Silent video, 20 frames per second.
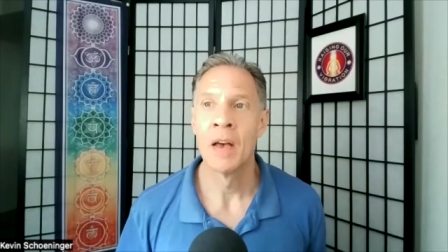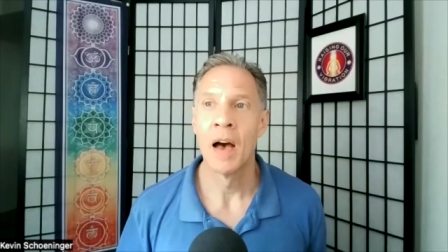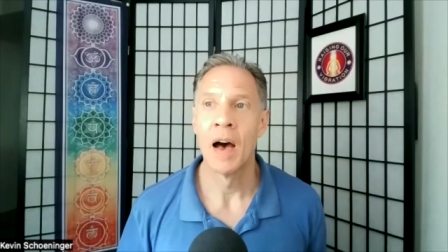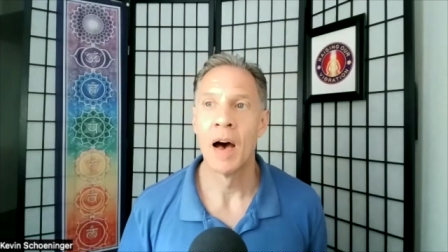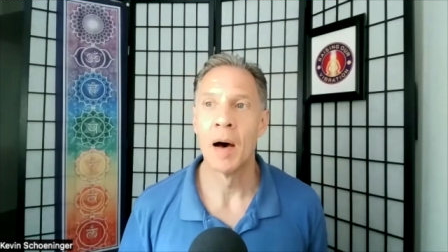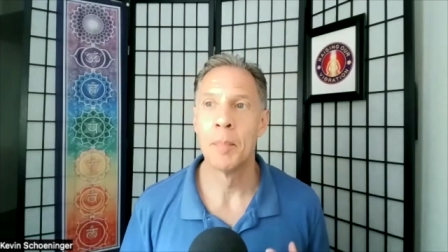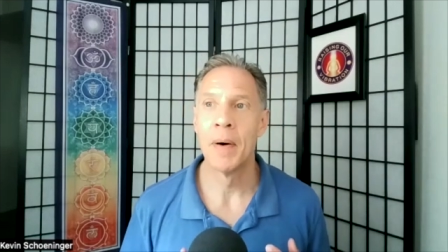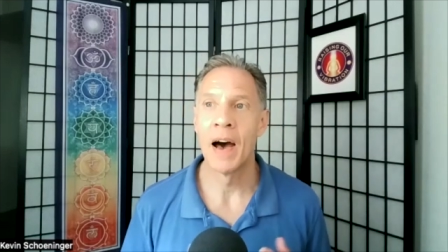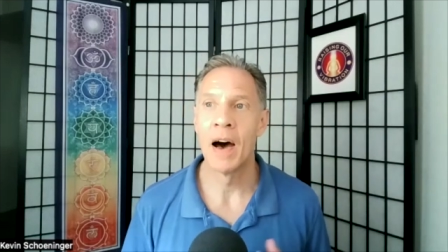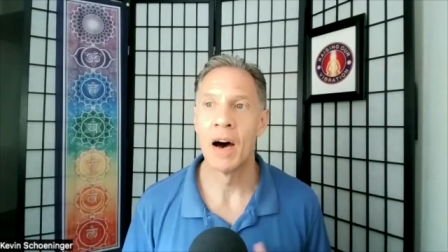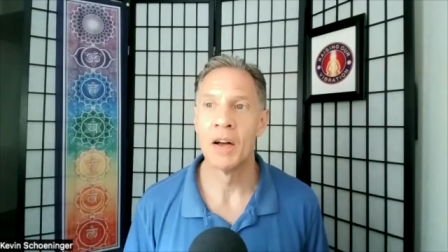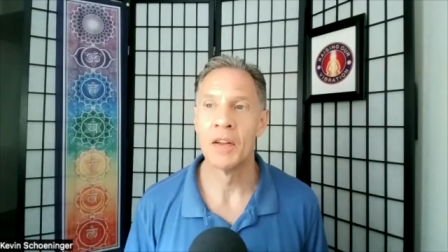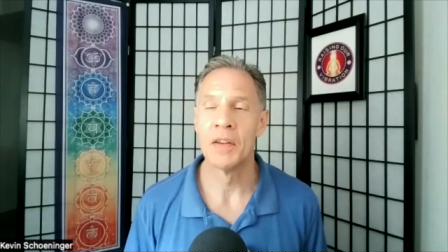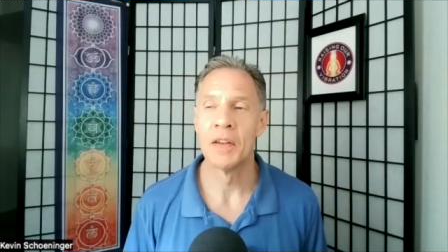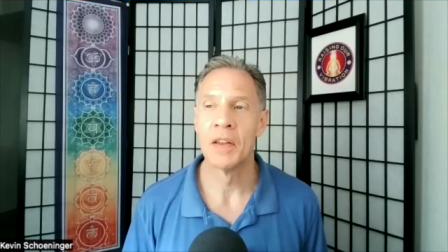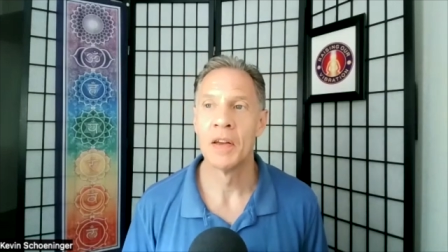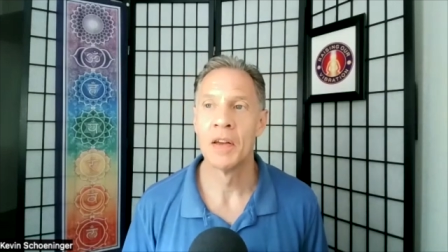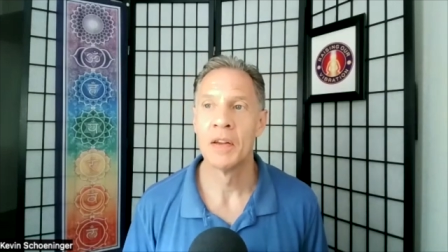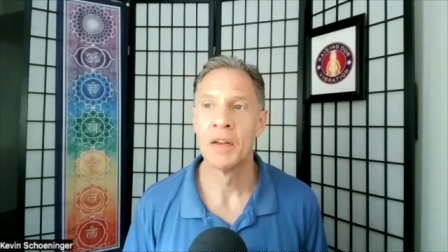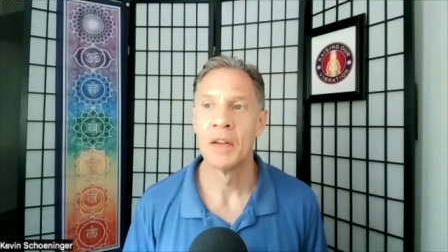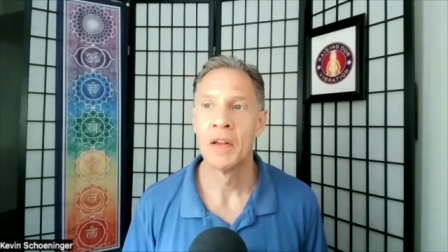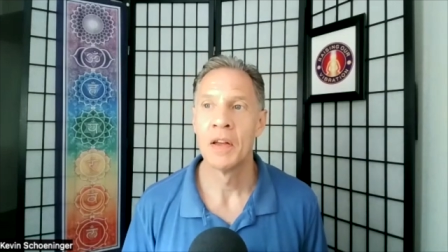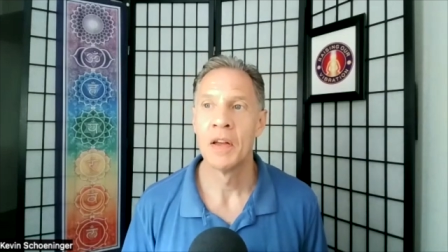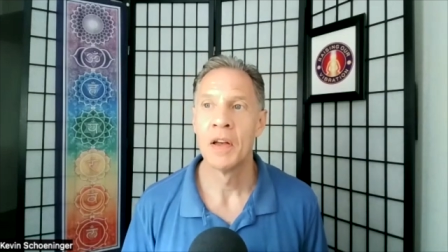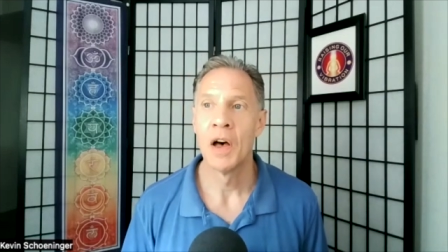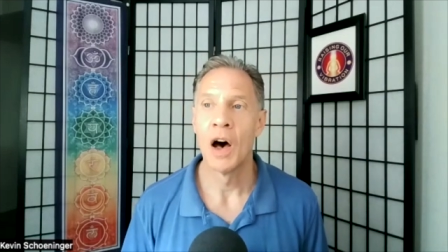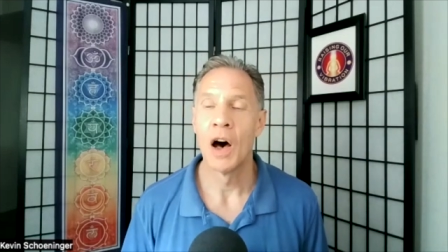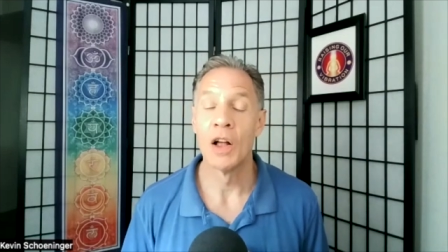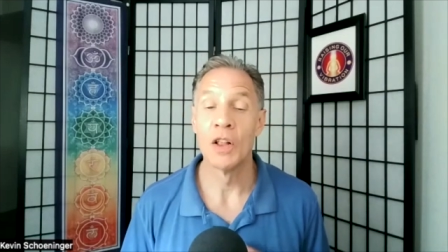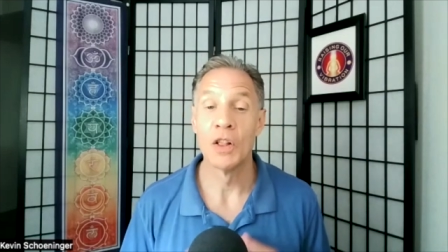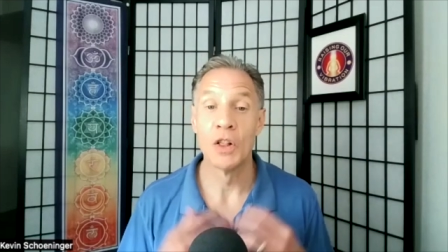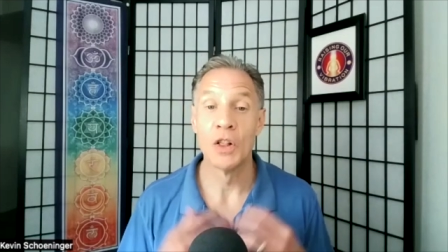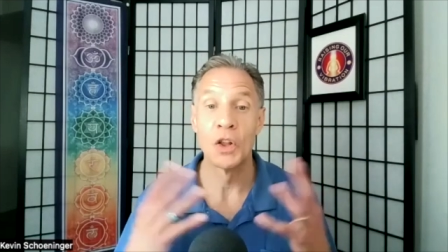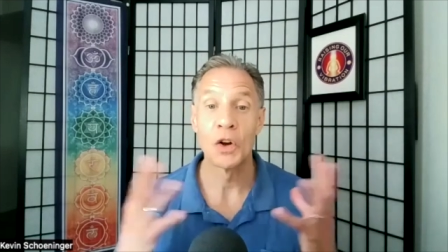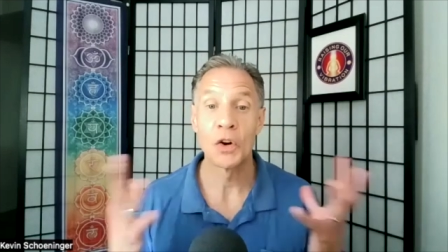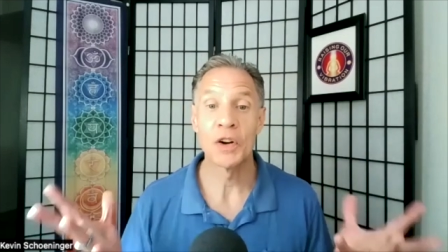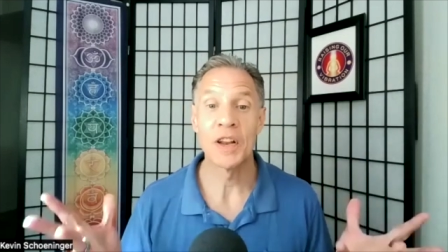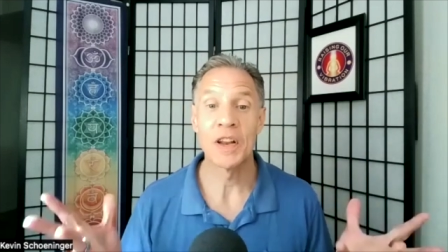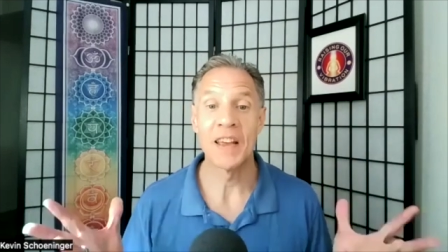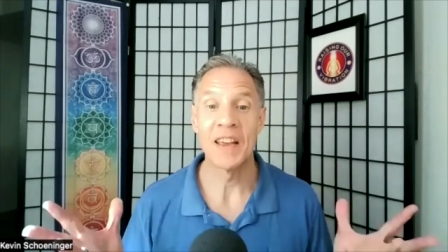about
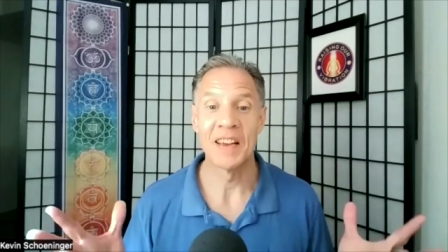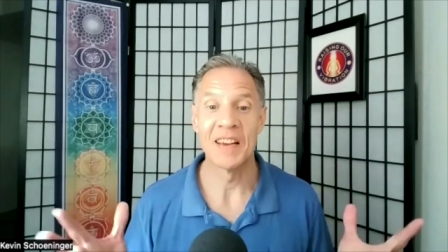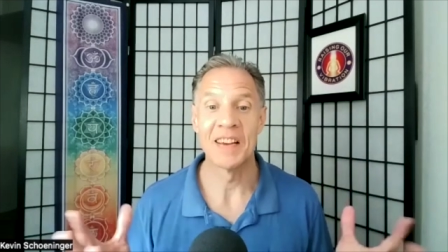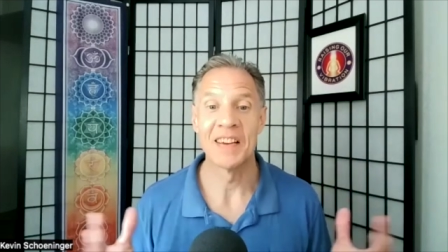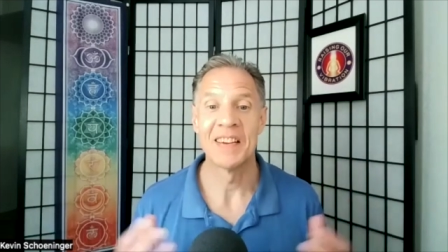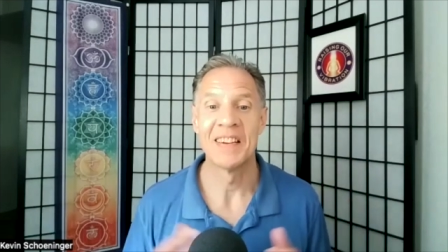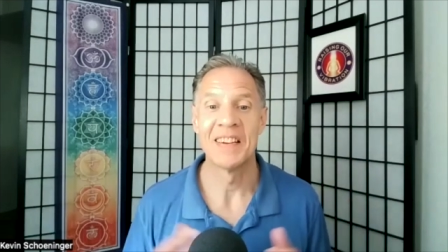alerting